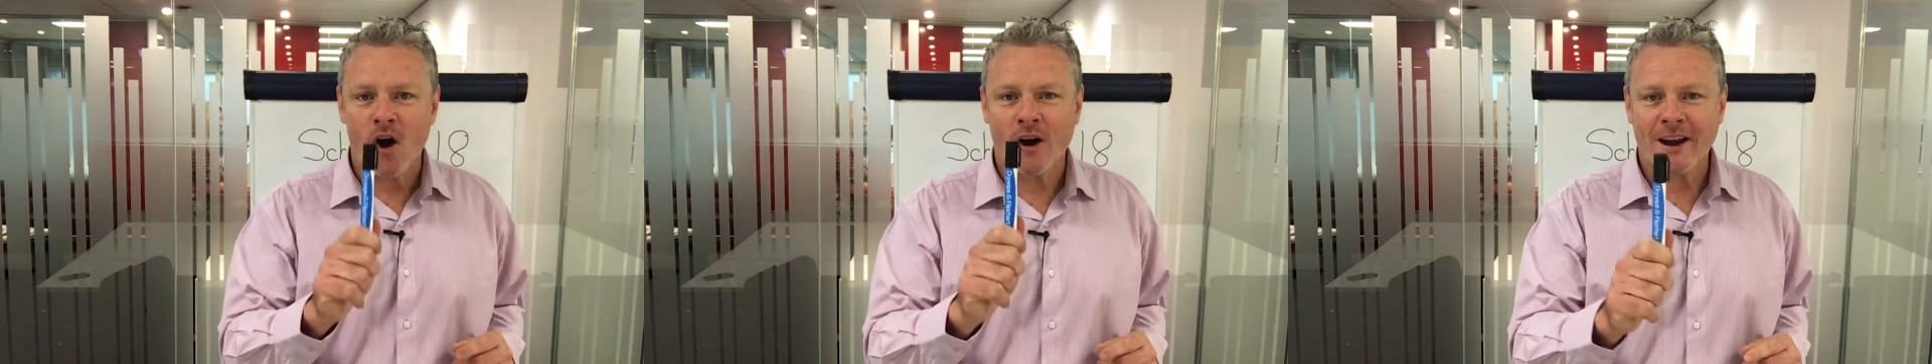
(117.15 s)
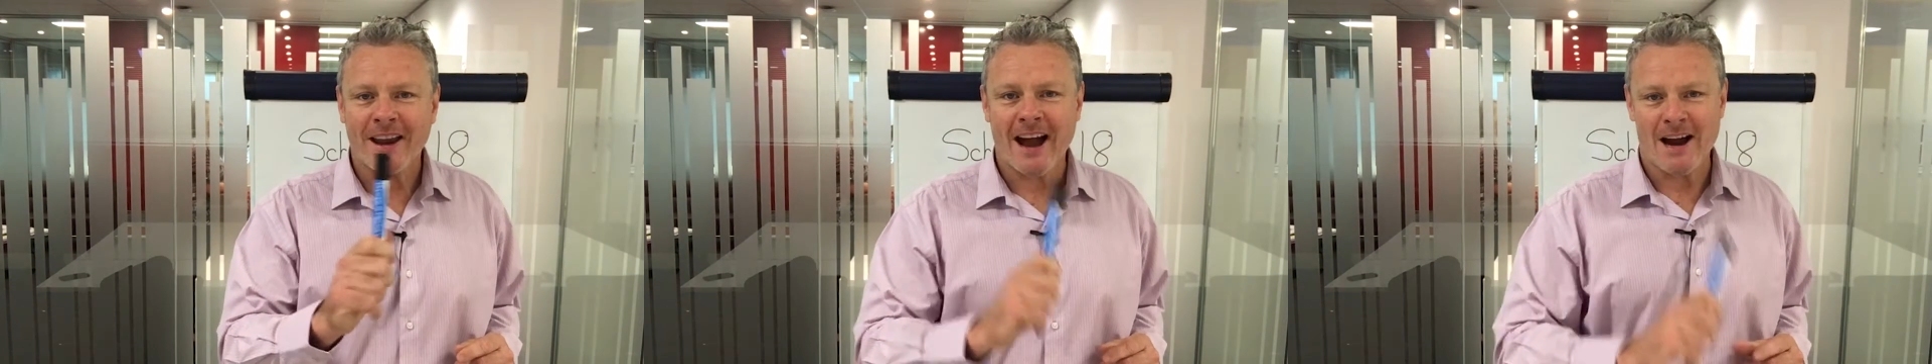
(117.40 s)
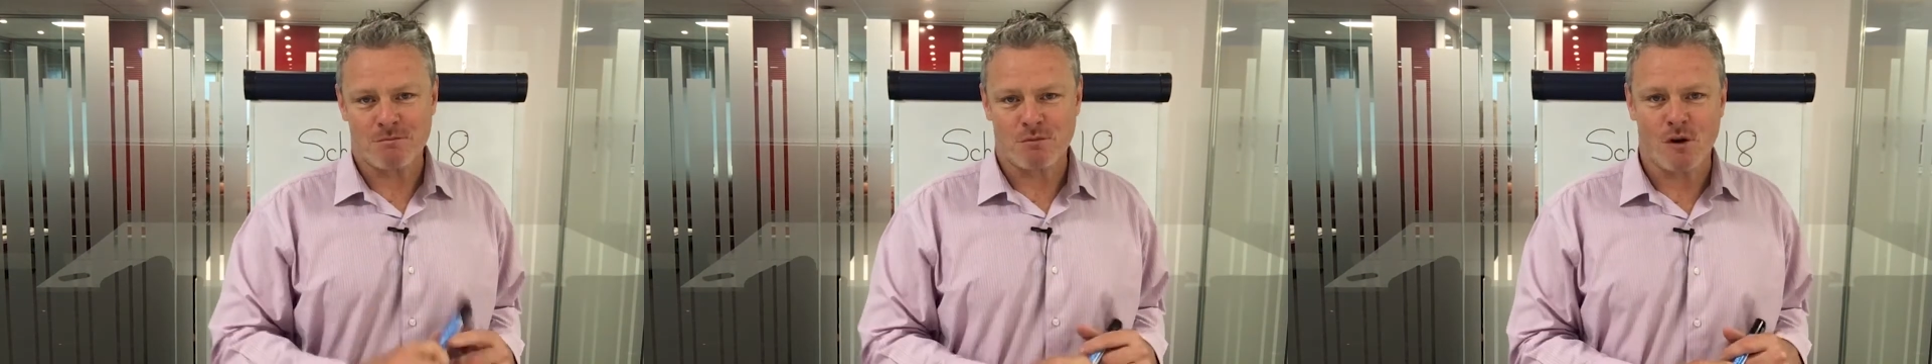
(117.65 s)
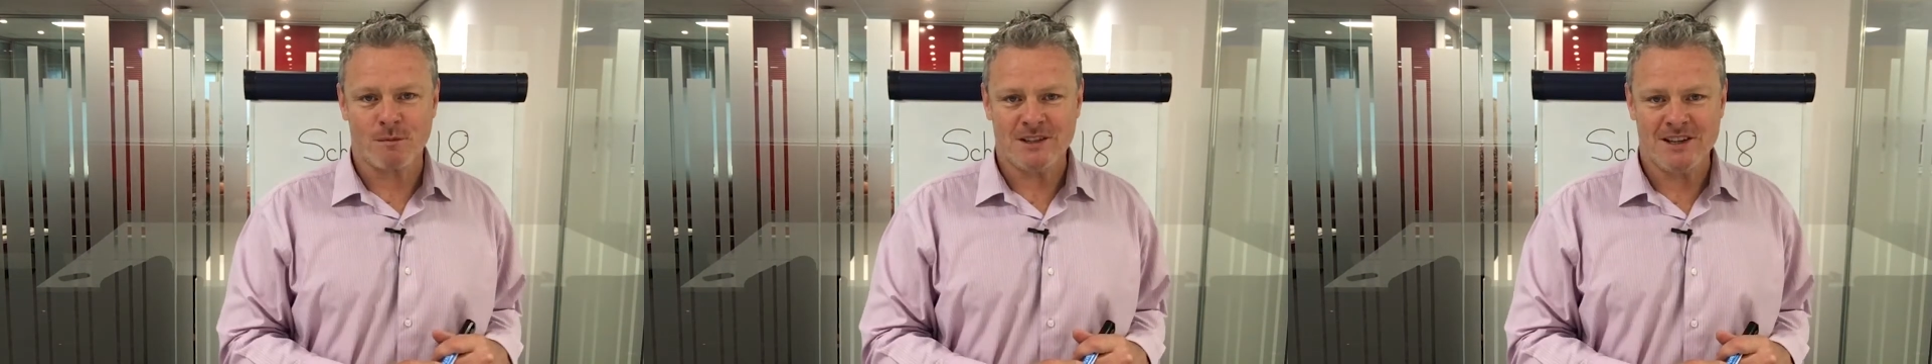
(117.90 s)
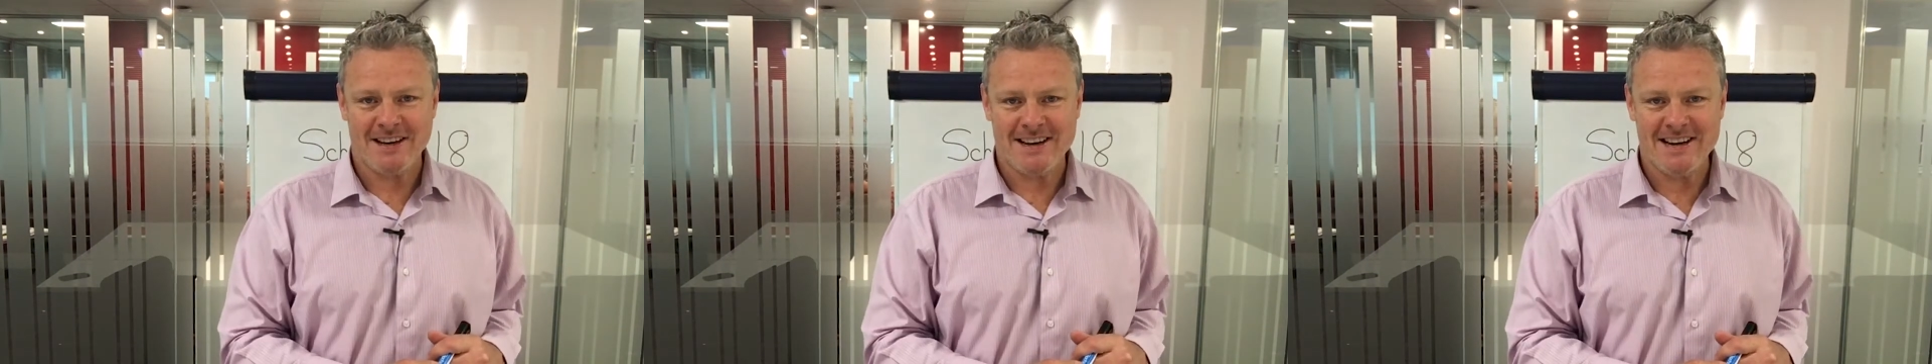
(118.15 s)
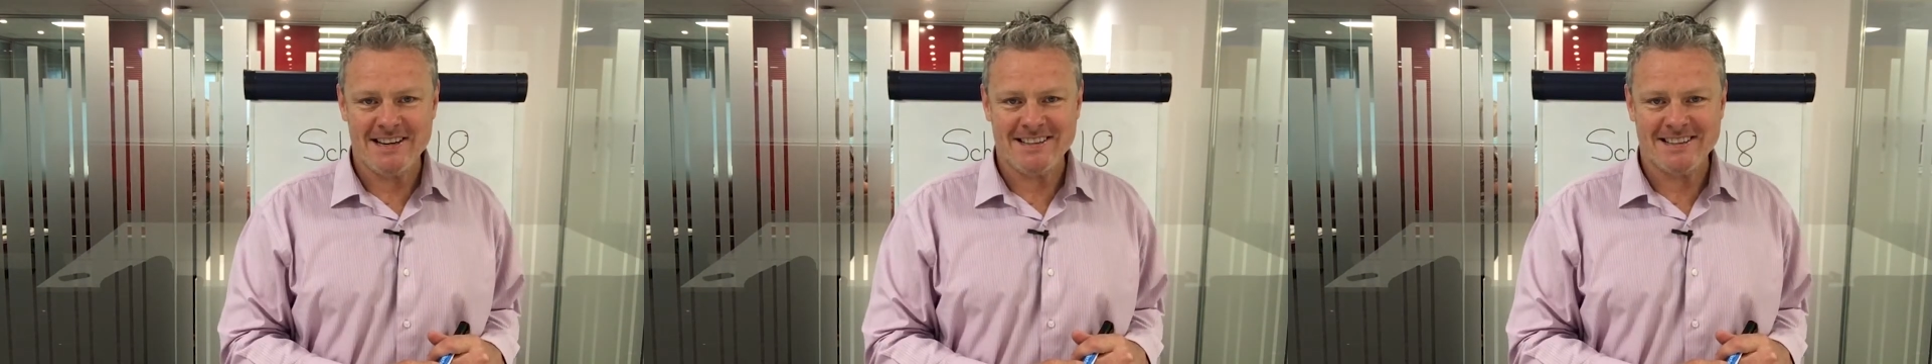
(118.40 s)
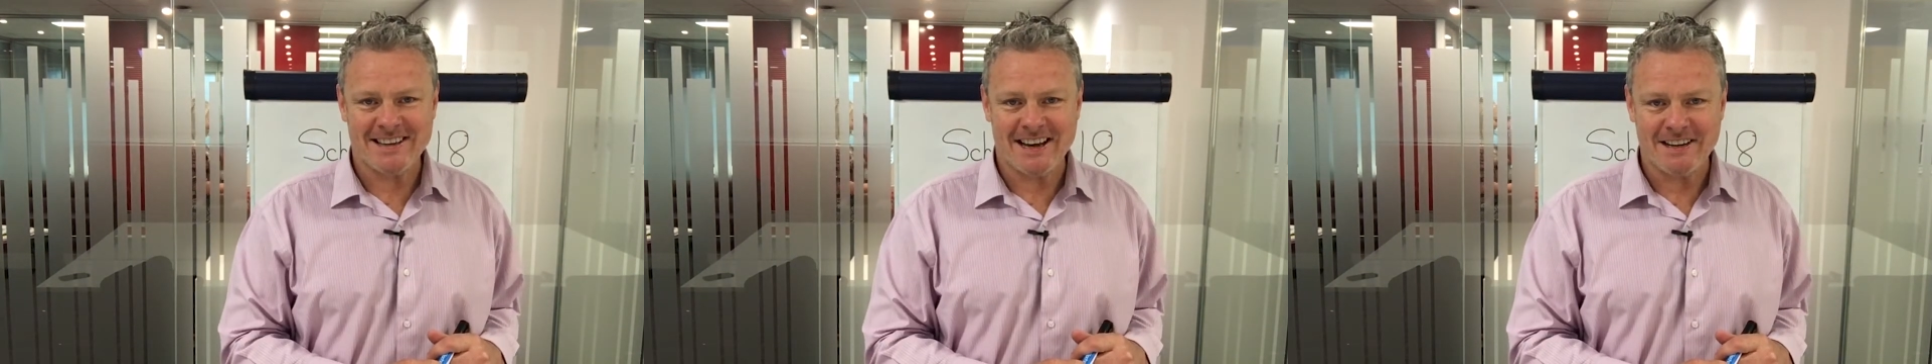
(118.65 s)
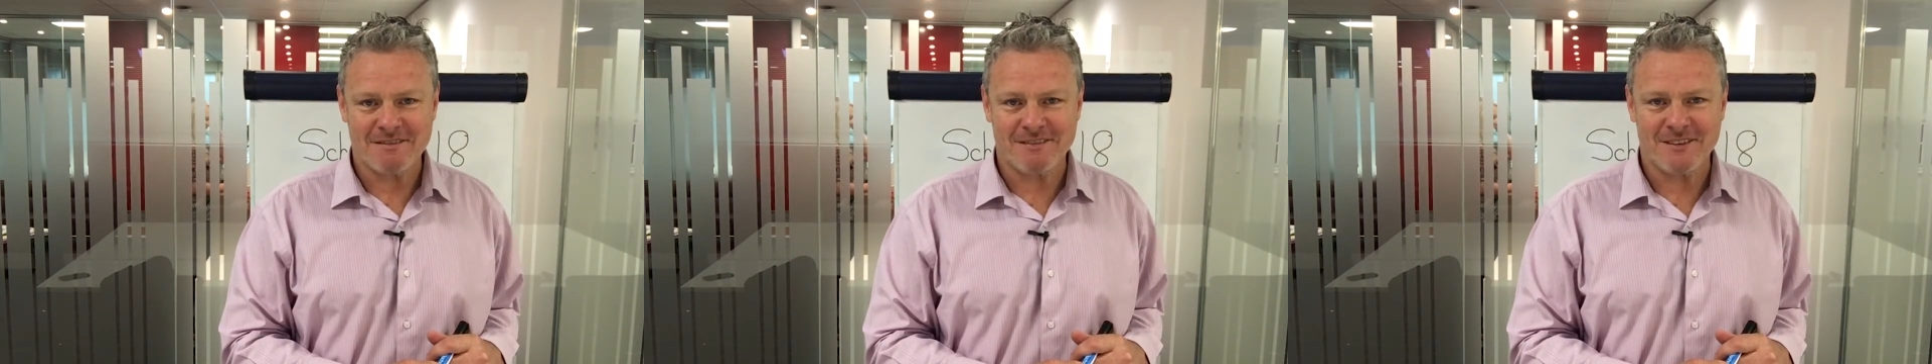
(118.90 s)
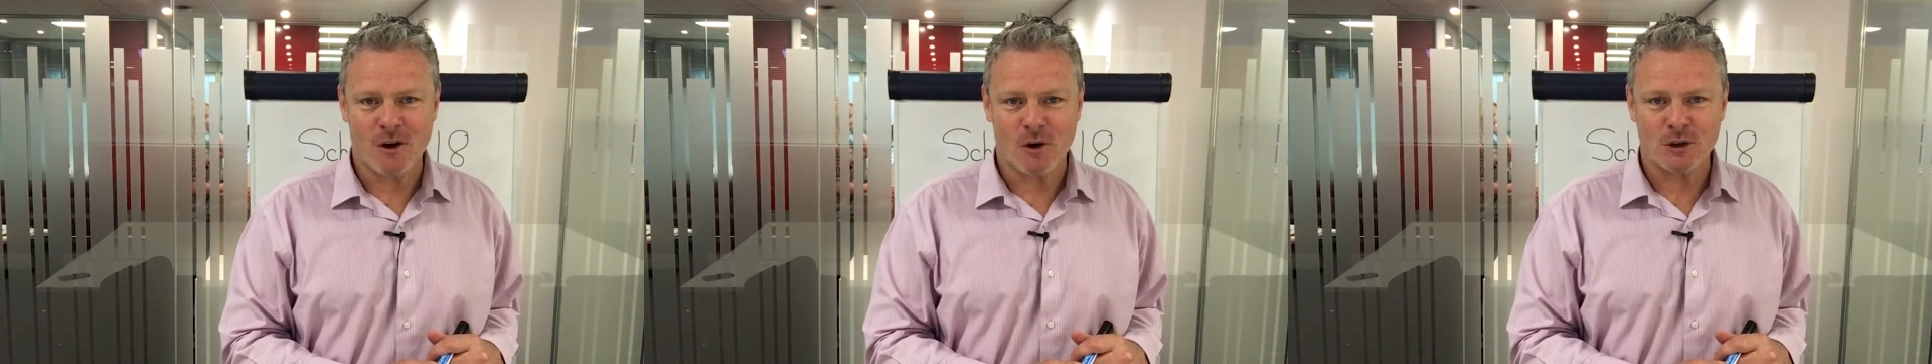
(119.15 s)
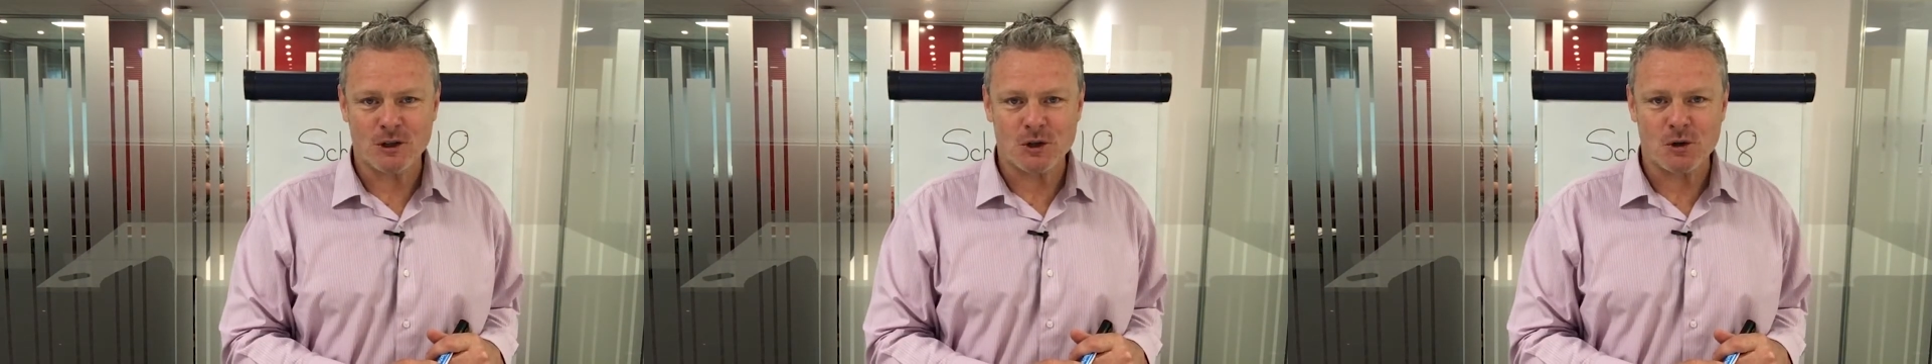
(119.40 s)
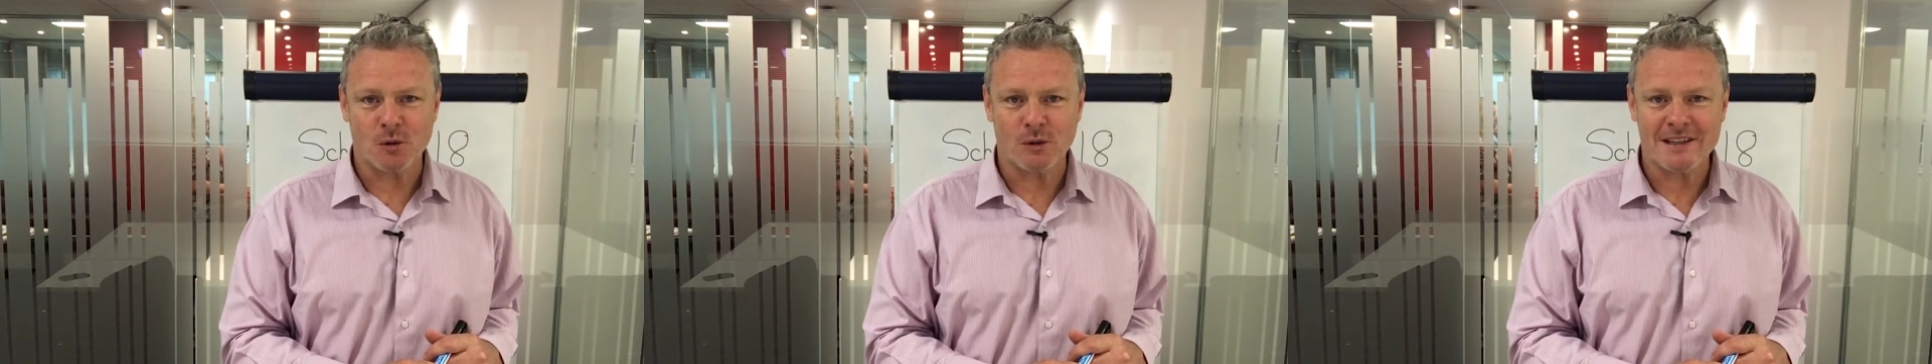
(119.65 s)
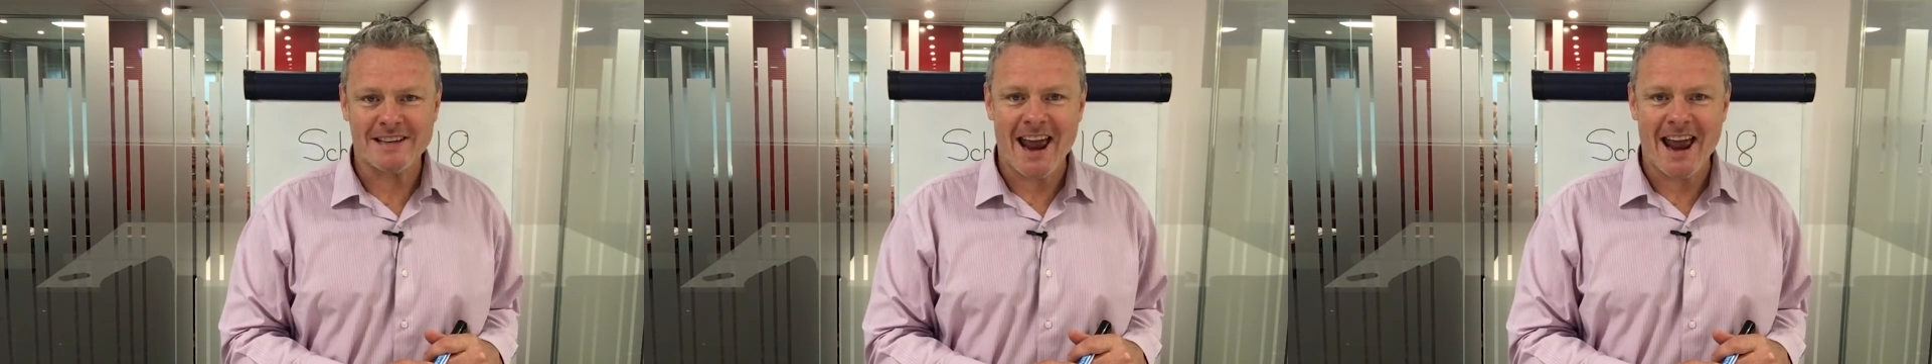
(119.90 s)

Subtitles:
I can't promise your kids safe on schoolies.